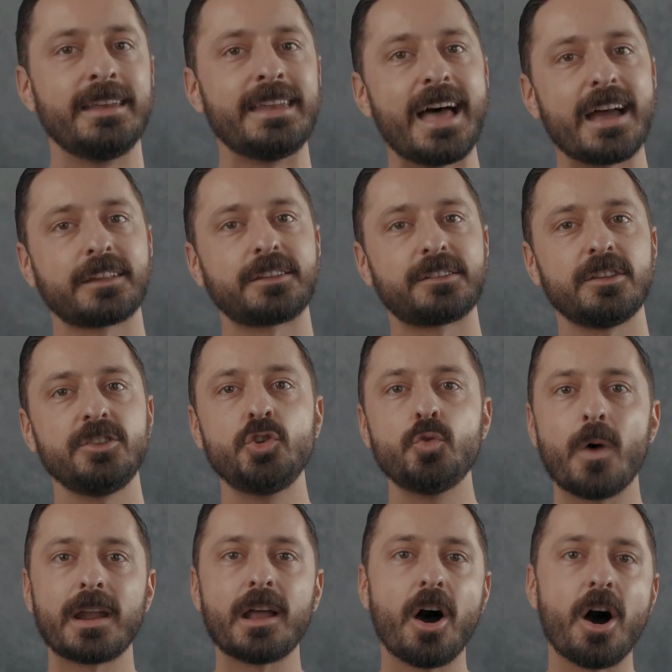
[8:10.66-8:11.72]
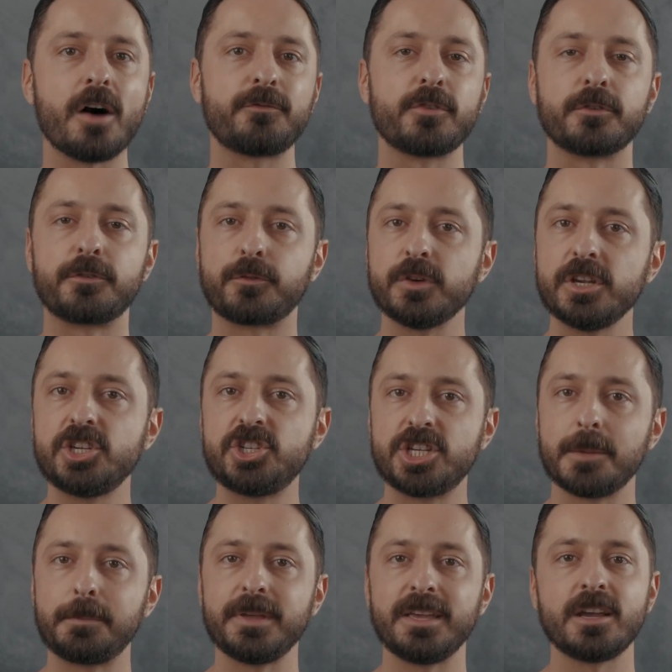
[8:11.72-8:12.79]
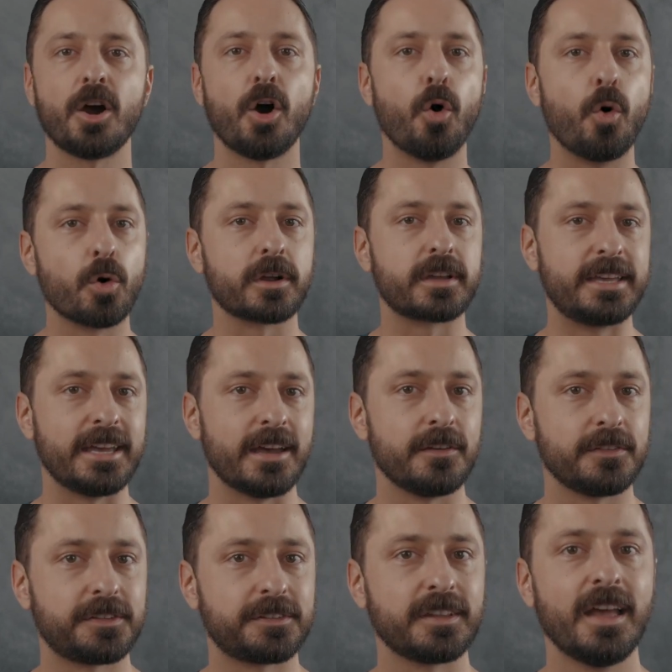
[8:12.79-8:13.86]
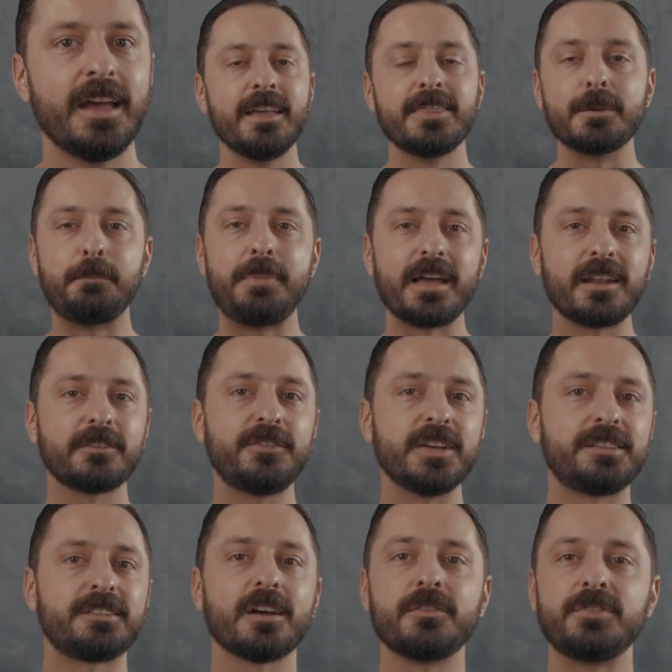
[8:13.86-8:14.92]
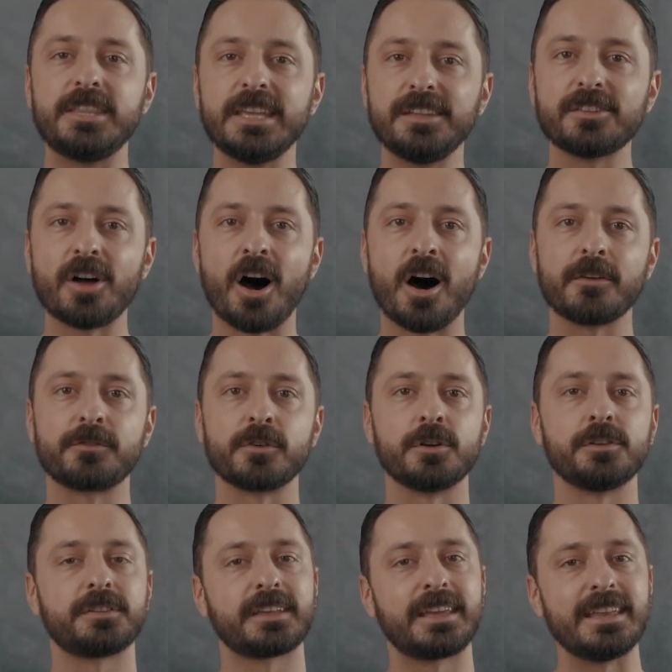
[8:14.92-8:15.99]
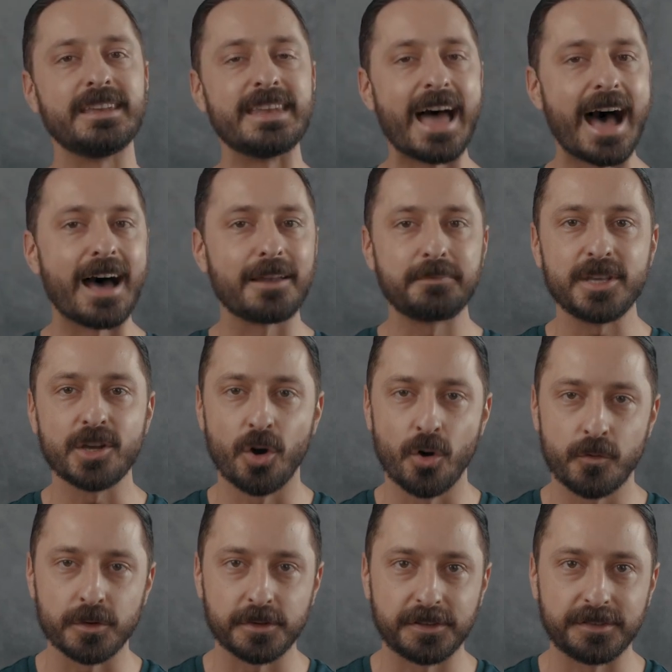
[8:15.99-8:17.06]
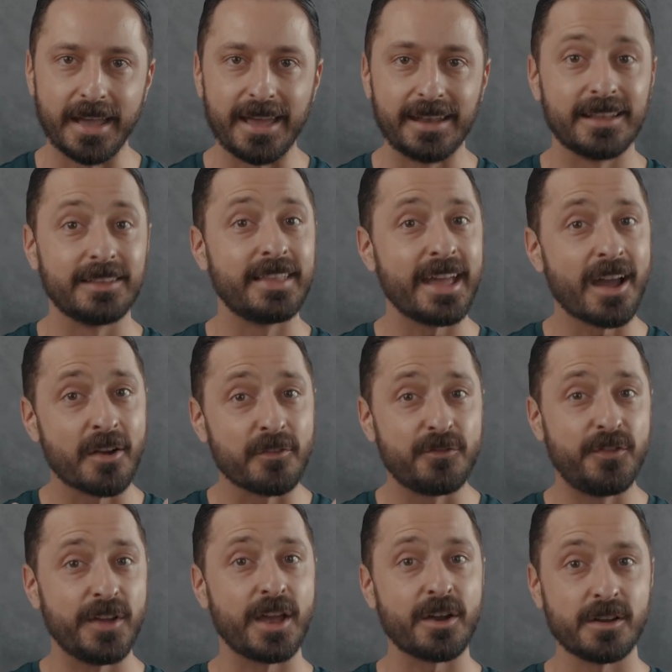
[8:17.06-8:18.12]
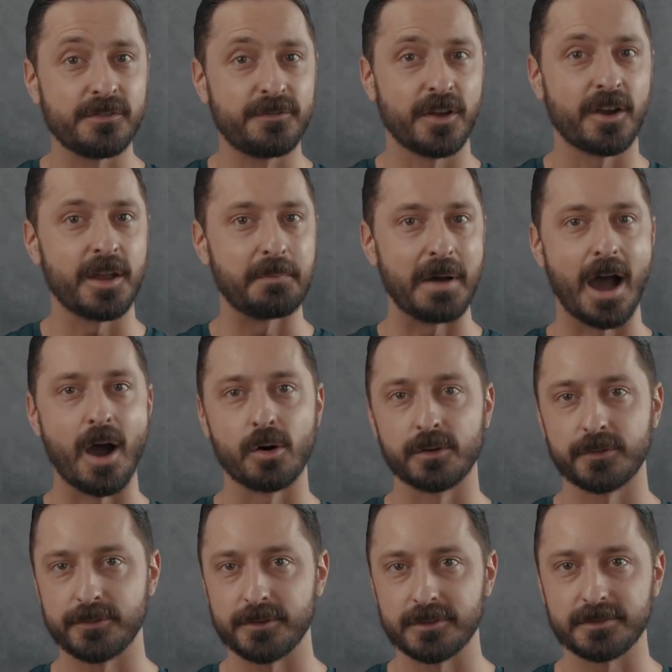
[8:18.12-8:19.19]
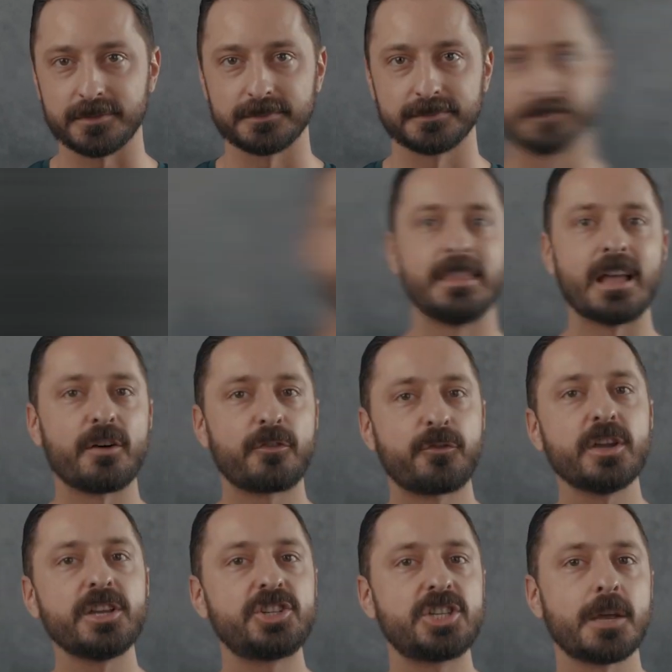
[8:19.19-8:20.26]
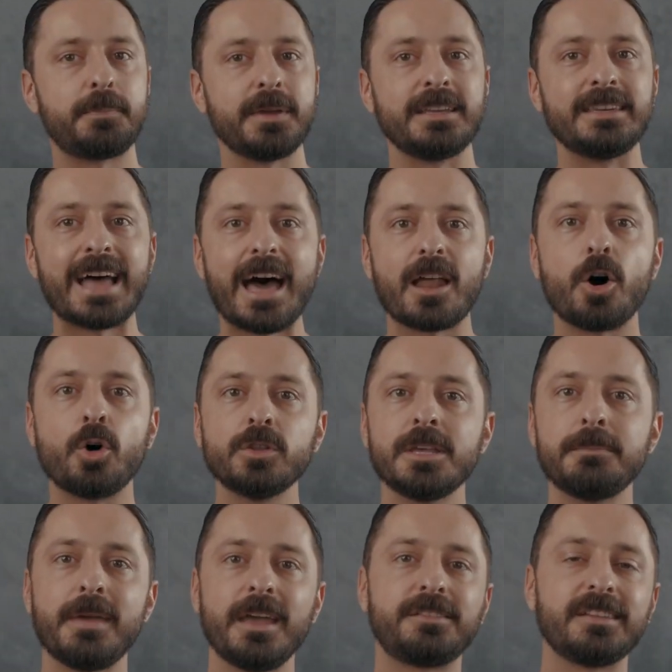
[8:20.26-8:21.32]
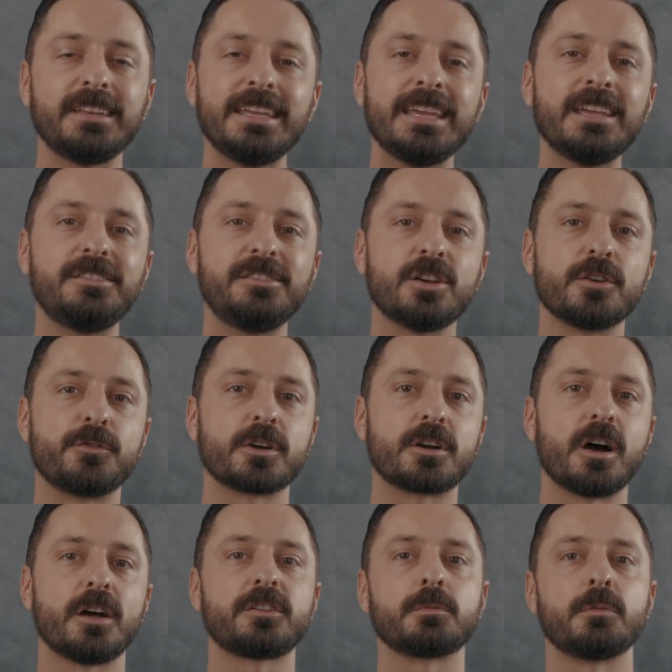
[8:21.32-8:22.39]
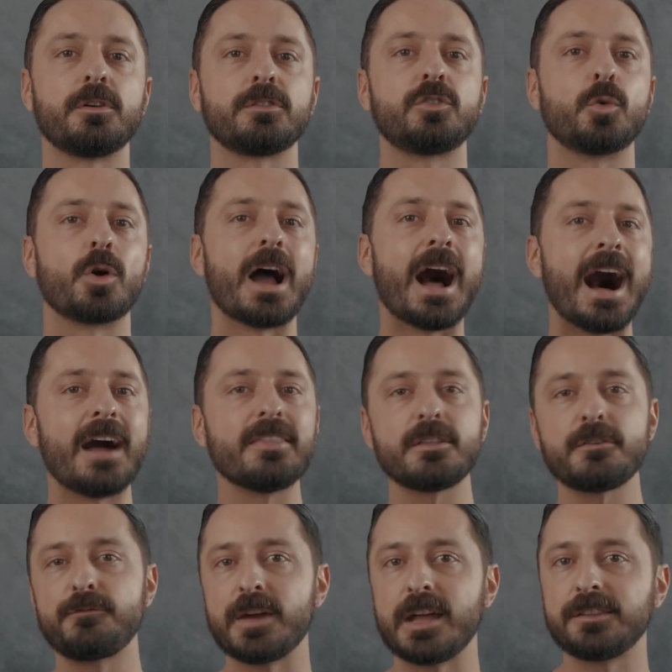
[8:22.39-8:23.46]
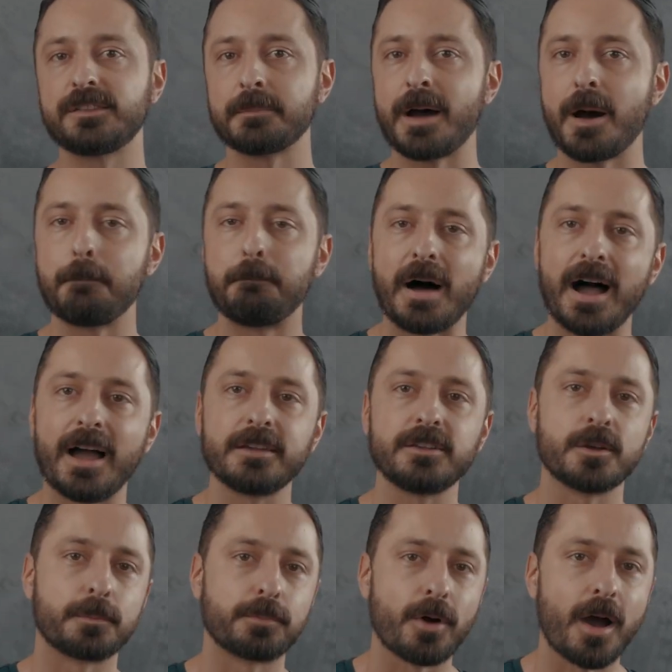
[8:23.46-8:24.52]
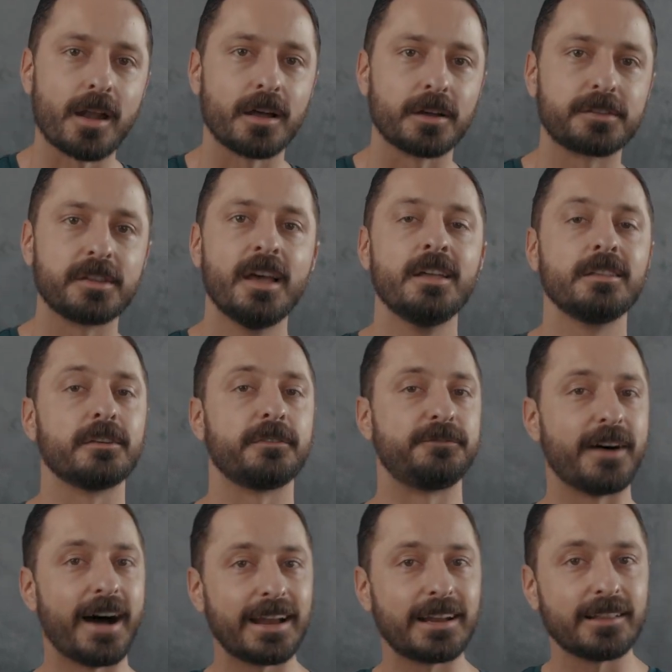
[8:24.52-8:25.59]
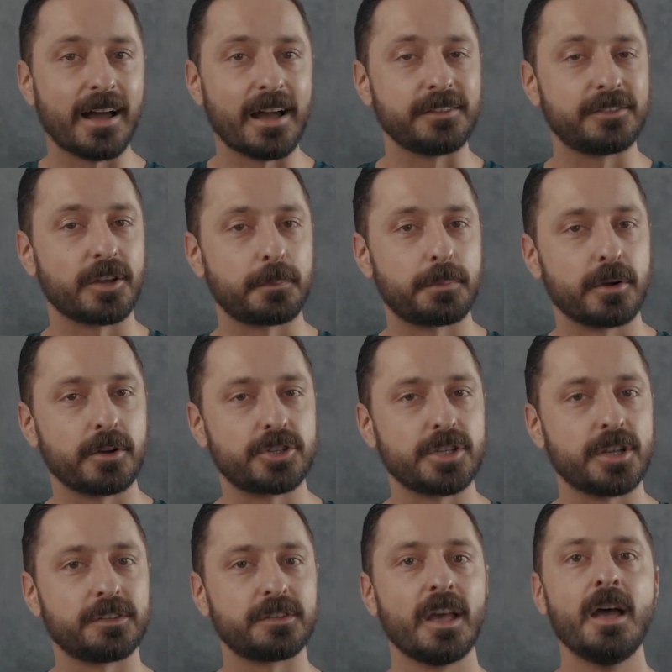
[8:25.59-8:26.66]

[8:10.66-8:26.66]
Next, you want to offer free shipping or gifts. The benefits of these offers cannot be overstated. They are very, very powerful. Now, free shipping not only makes it easier for customers who are on the fence about buying your products to finalize their purchase,